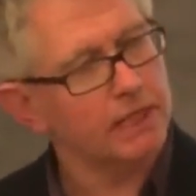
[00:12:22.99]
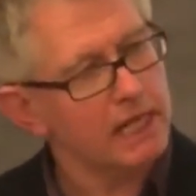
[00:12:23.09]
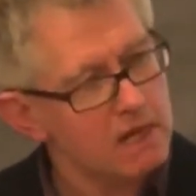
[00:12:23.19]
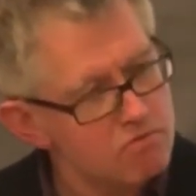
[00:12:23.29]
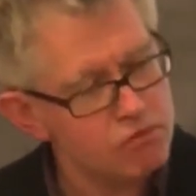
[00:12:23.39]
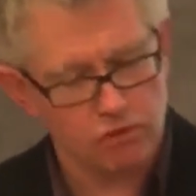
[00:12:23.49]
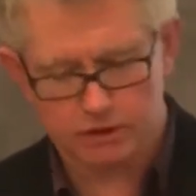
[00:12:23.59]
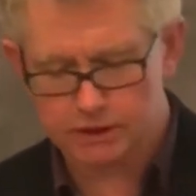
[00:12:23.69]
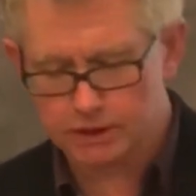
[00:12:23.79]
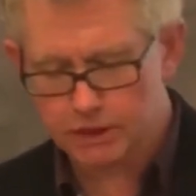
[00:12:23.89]
the
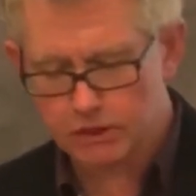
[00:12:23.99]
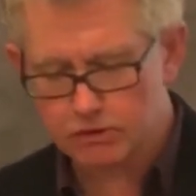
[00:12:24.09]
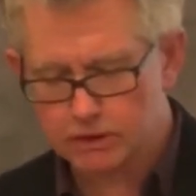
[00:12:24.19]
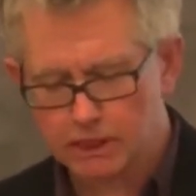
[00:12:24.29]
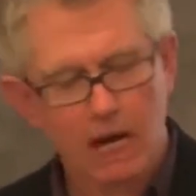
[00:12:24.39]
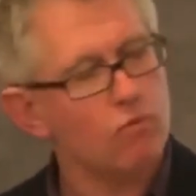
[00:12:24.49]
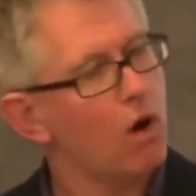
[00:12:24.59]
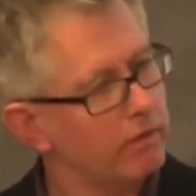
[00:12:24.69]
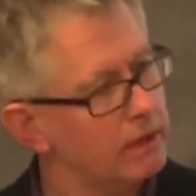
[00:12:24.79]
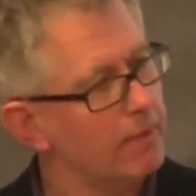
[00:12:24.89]
inputs to news that I'm
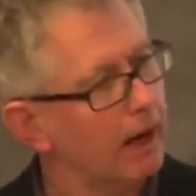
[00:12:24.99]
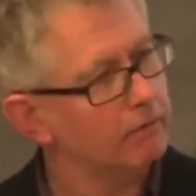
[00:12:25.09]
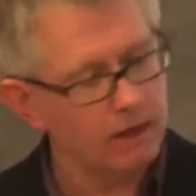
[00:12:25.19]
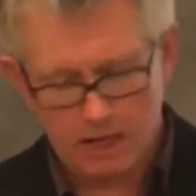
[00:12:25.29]
worried about.